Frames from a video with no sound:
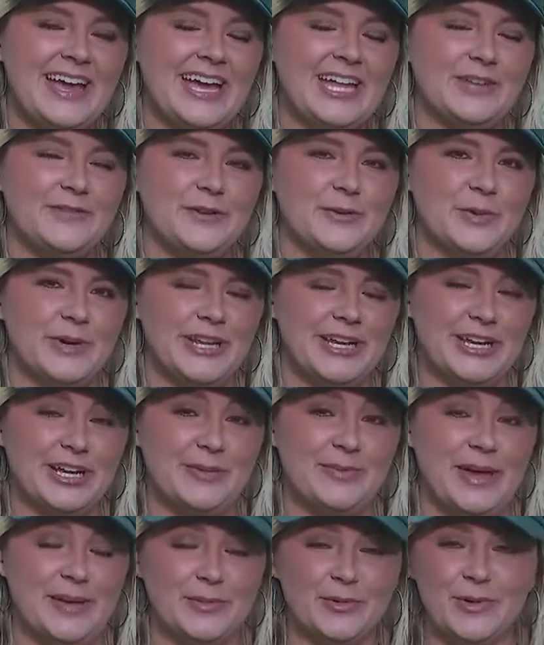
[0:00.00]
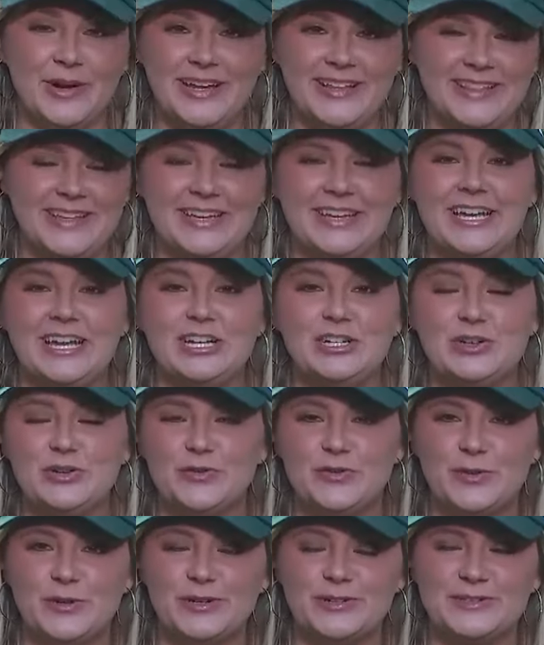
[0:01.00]
And if you want to commemorate the occasion
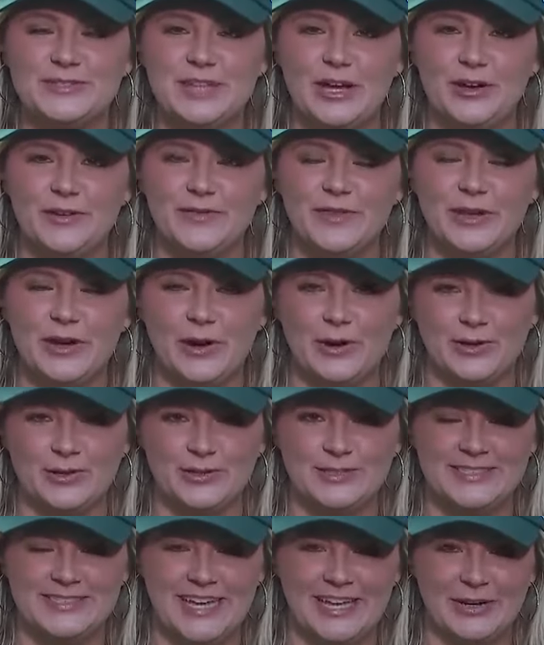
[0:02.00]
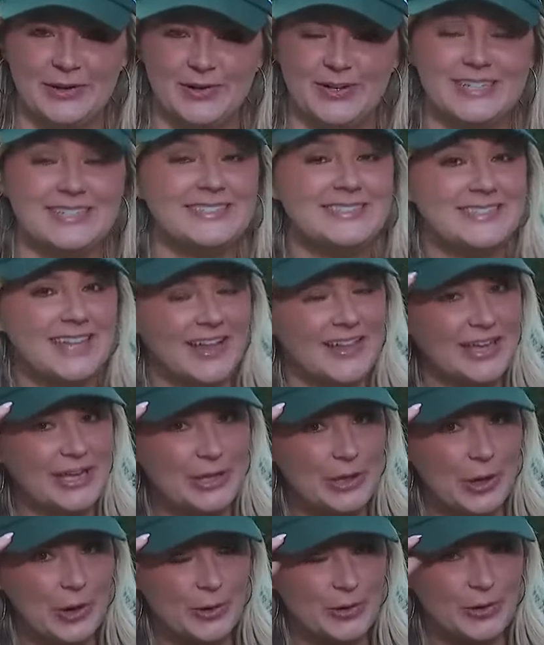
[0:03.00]
for yourself, the Carter Center is selling
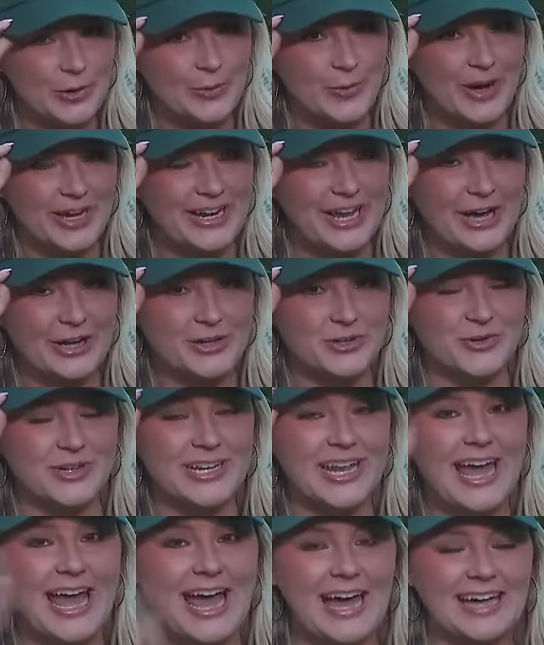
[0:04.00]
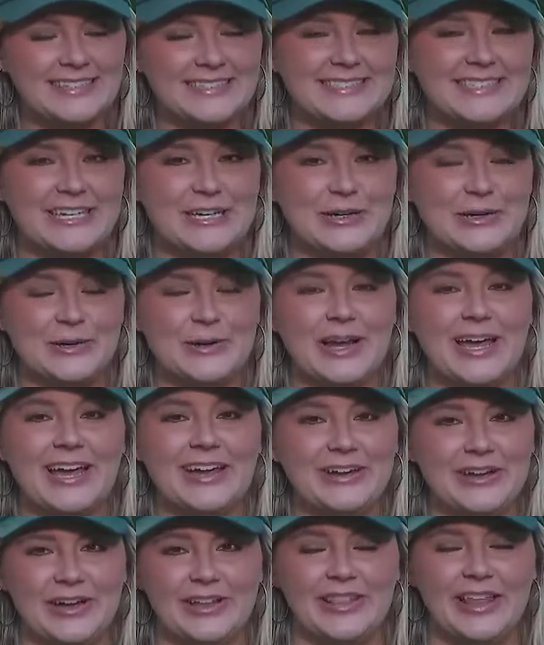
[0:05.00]
Carter 100 hats here
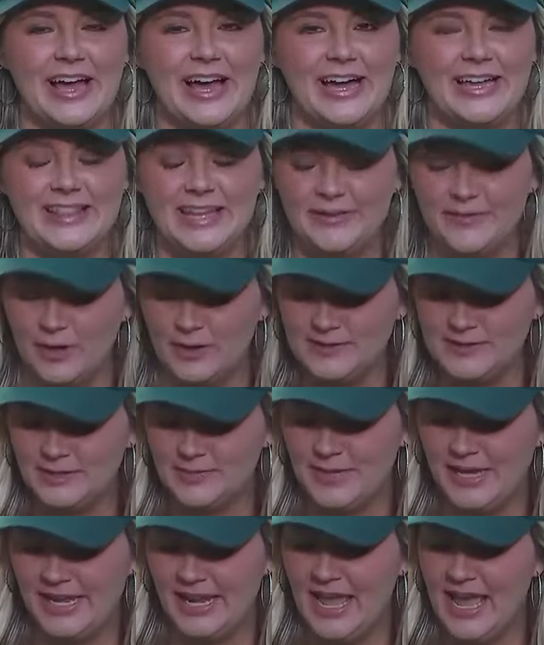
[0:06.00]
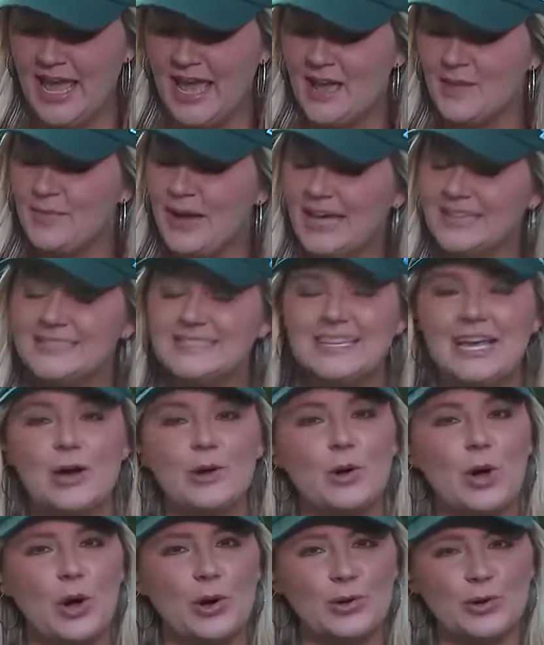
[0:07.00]
and online. They've also been passing
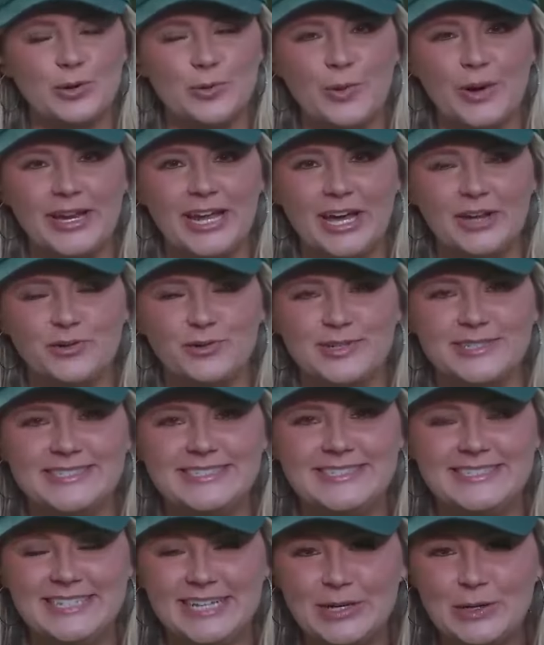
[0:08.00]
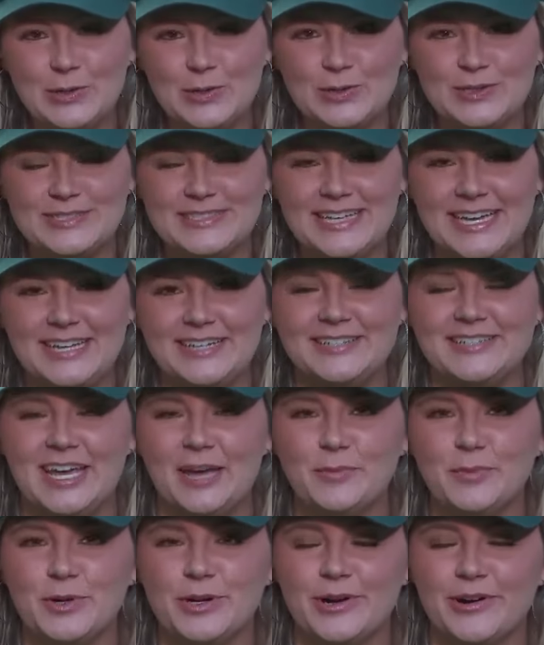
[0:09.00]
out Carter 100 stickers and
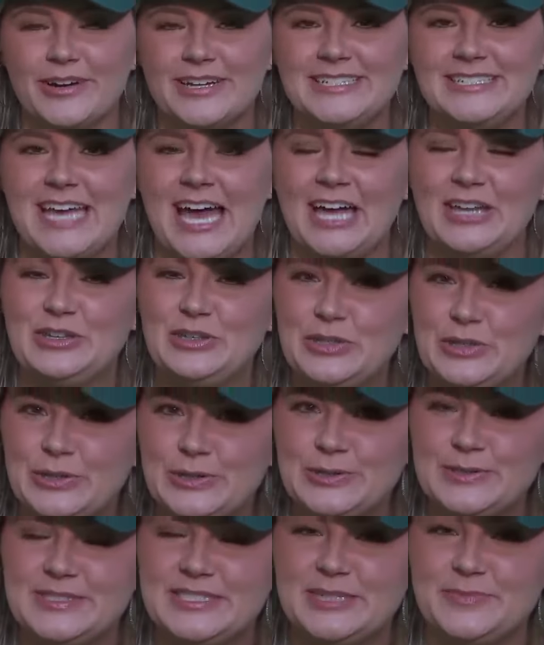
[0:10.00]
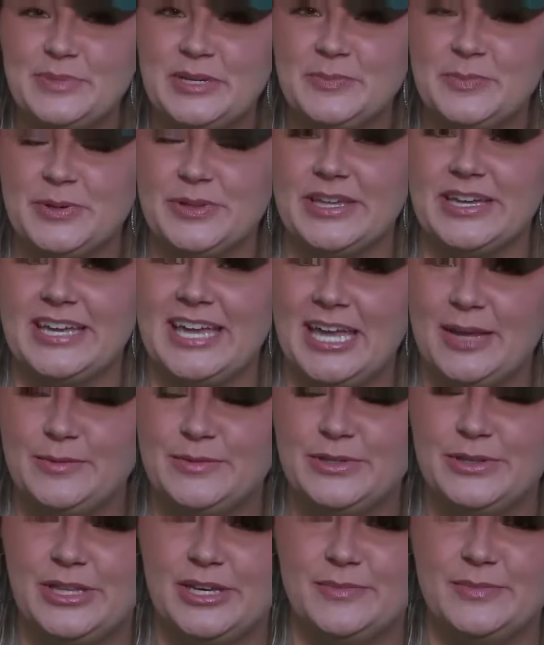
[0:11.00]
temporary tattoos to people that came
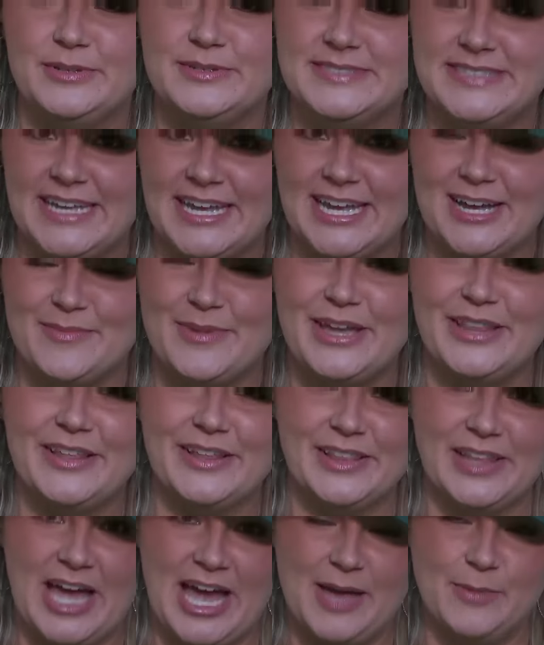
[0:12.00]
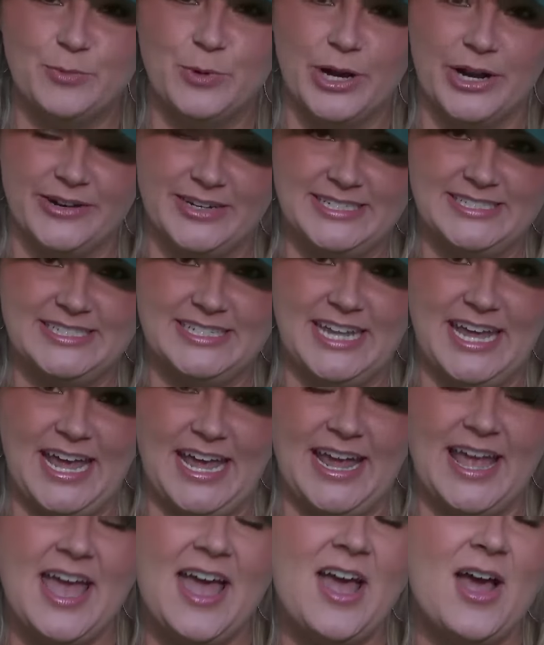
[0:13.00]
to the museum and the library today.